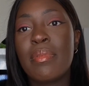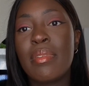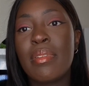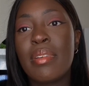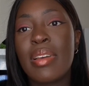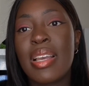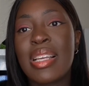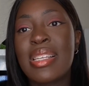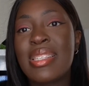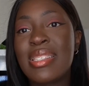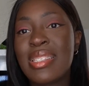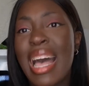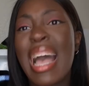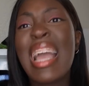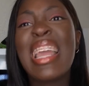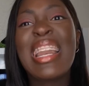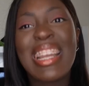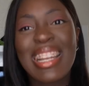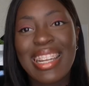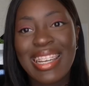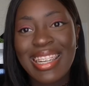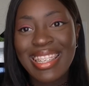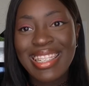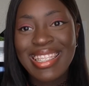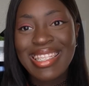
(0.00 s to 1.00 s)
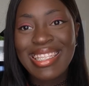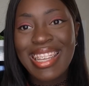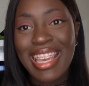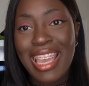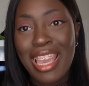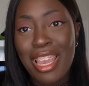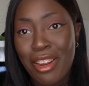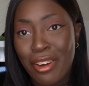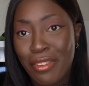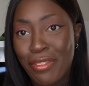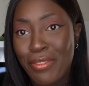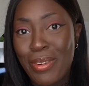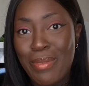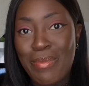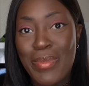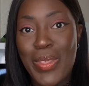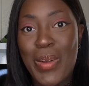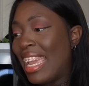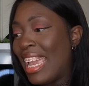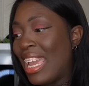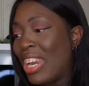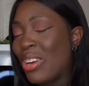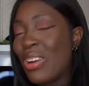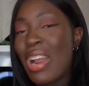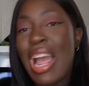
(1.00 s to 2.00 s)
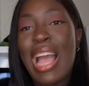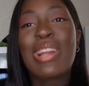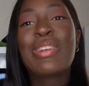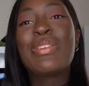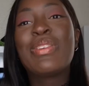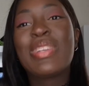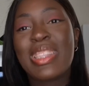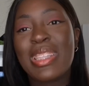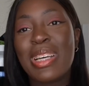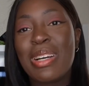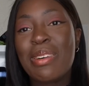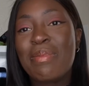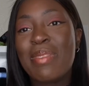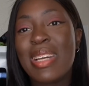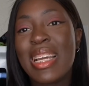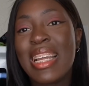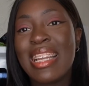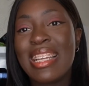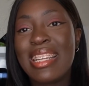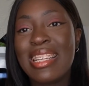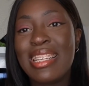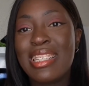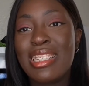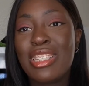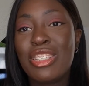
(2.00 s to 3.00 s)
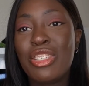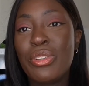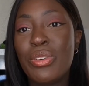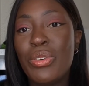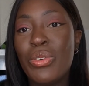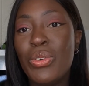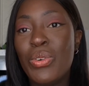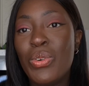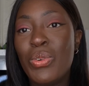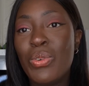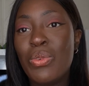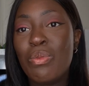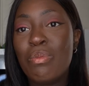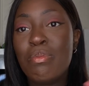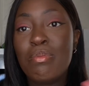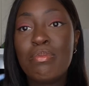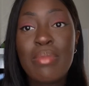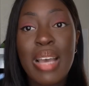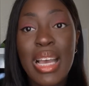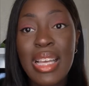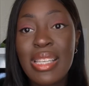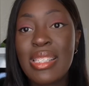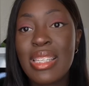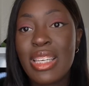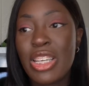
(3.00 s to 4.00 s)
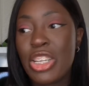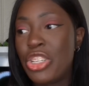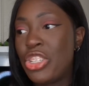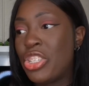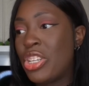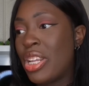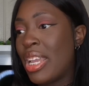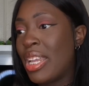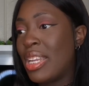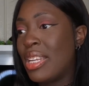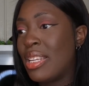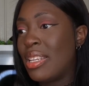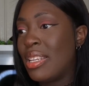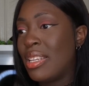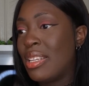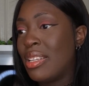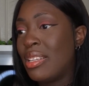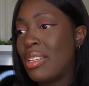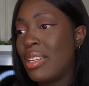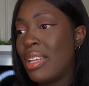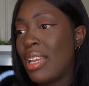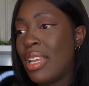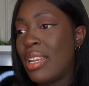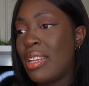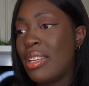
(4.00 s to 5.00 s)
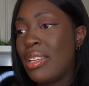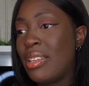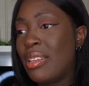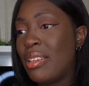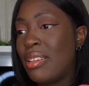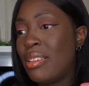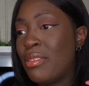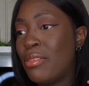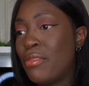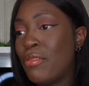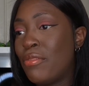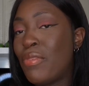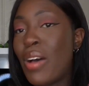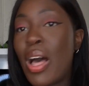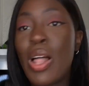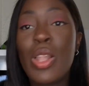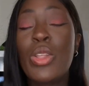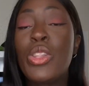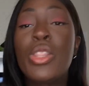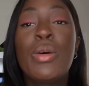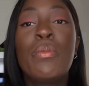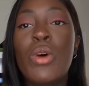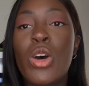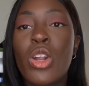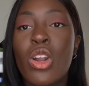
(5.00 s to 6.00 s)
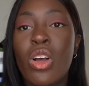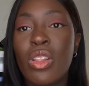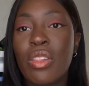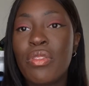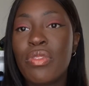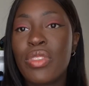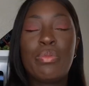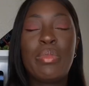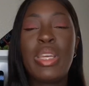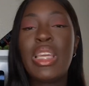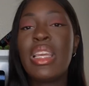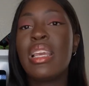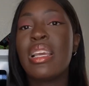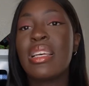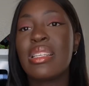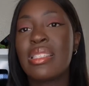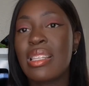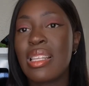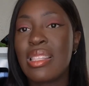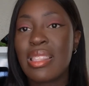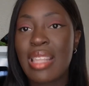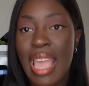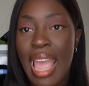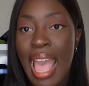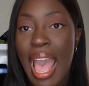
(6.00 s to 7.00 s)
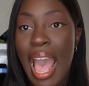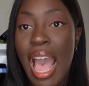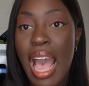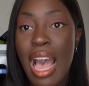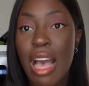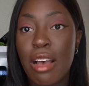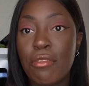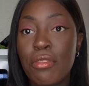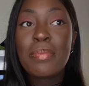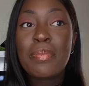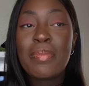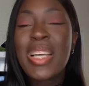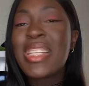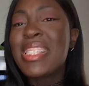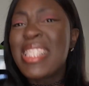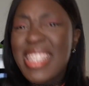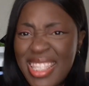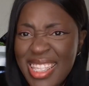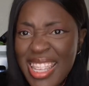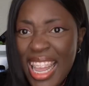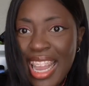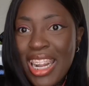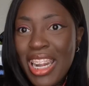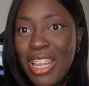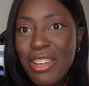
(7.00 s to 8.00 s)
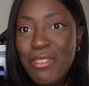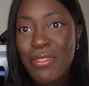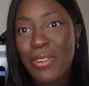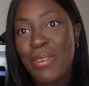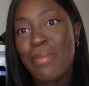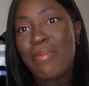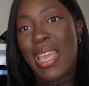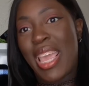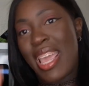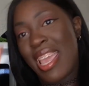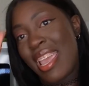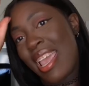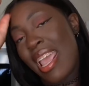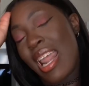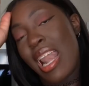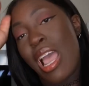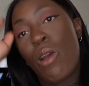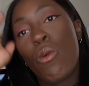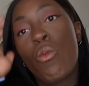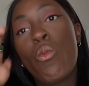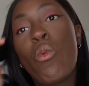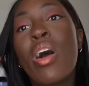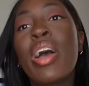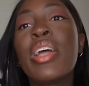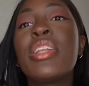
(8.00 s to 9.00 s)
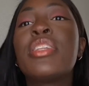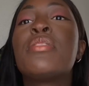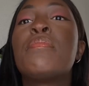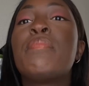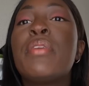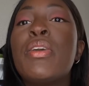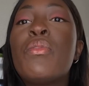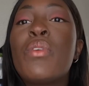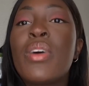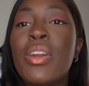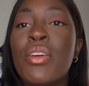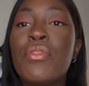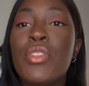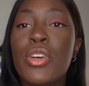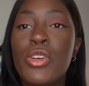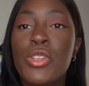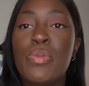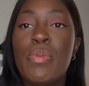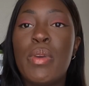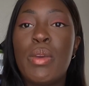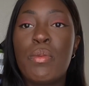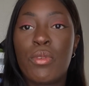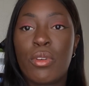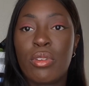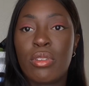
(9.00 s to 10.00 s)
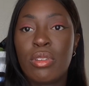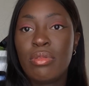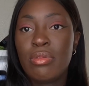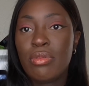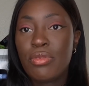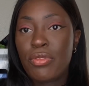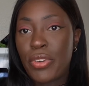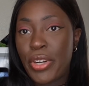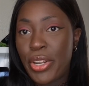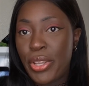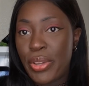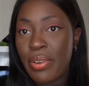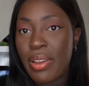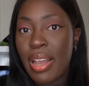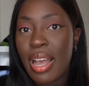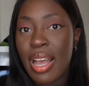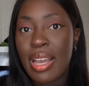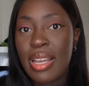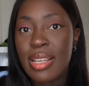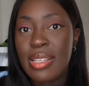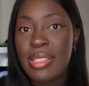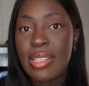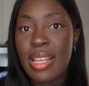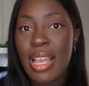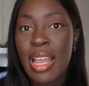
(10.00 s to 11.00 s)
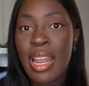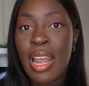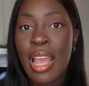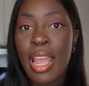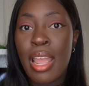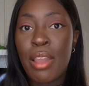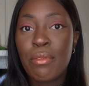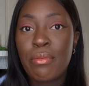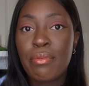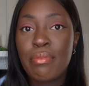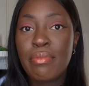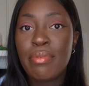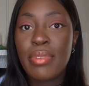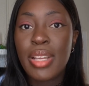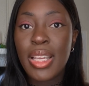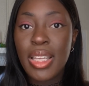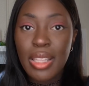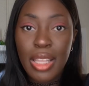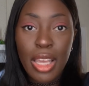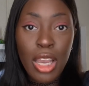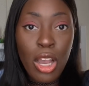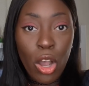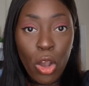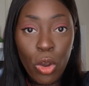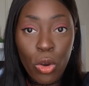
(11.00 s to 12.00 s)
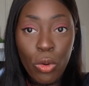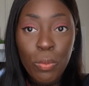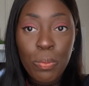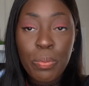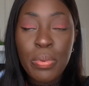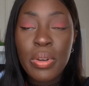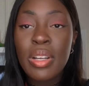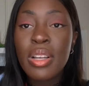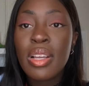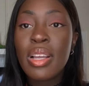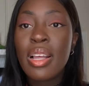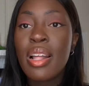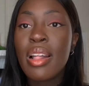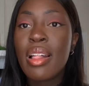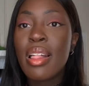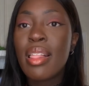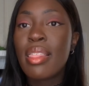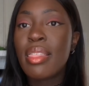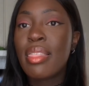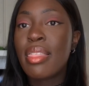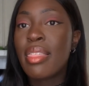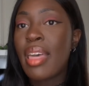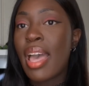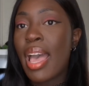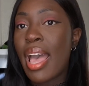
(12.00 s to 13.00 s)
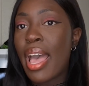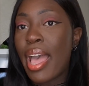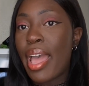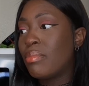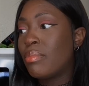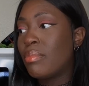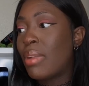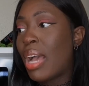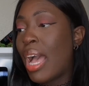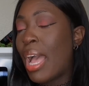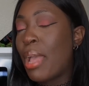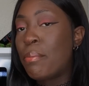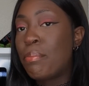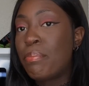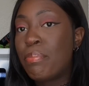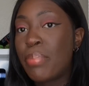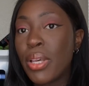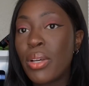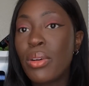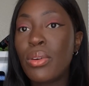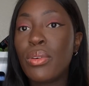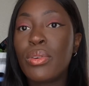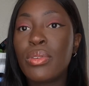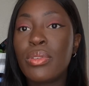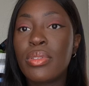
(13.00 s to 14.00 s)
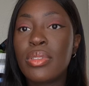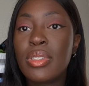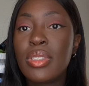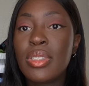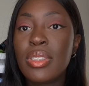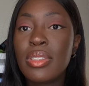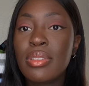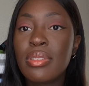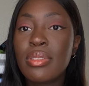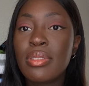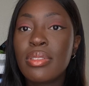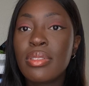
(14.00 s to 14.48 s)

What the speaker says: excited to hear from them, interact with them, and to message and follow them on all of the medias that they have. That's exciting for me. And I want to be one of those people for you guys. And I really hope that I build